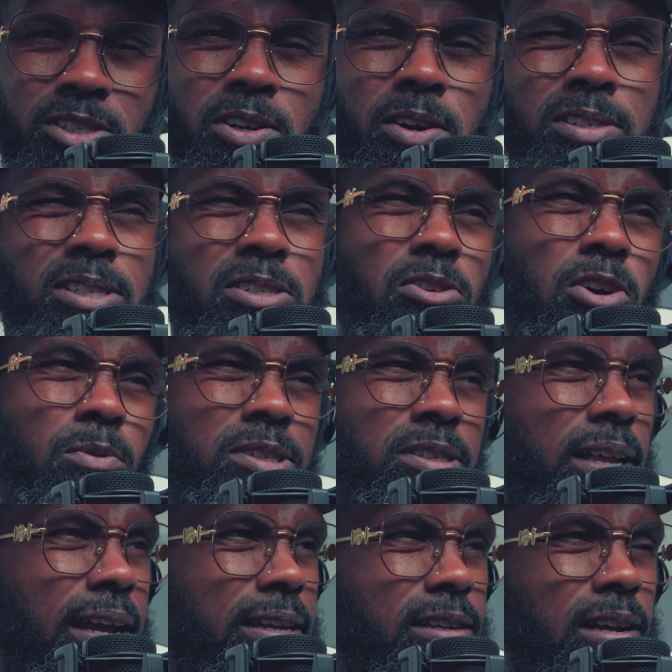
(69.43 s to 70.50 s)
Church is always
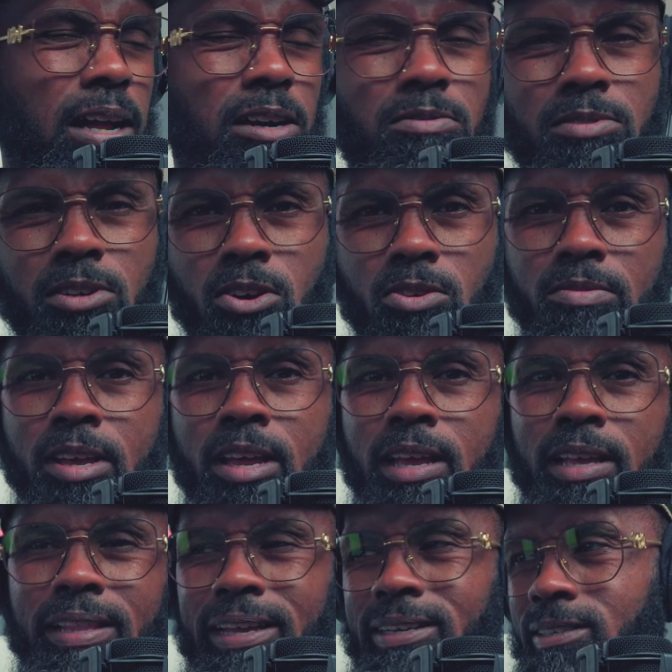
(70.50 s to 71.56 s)
like, I don't know,
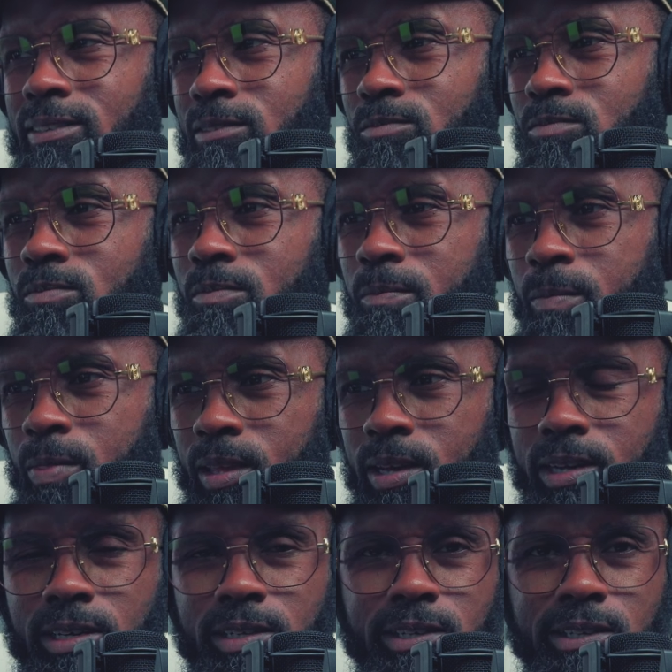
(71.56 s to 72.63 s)
like a
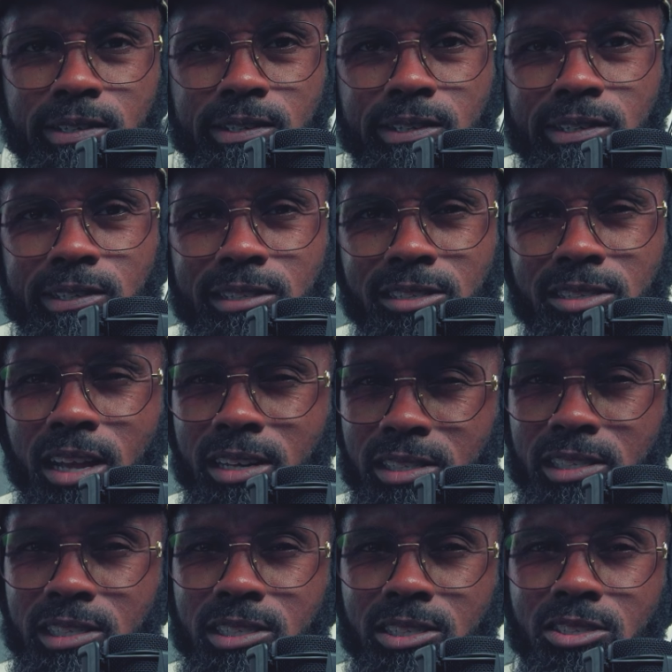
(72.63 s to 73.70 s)
a, a, a
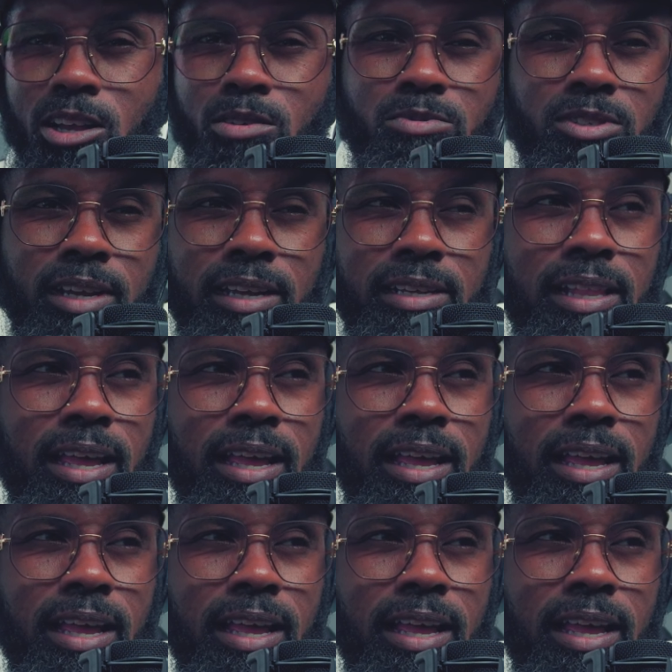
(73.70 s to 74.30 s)
touchy subject.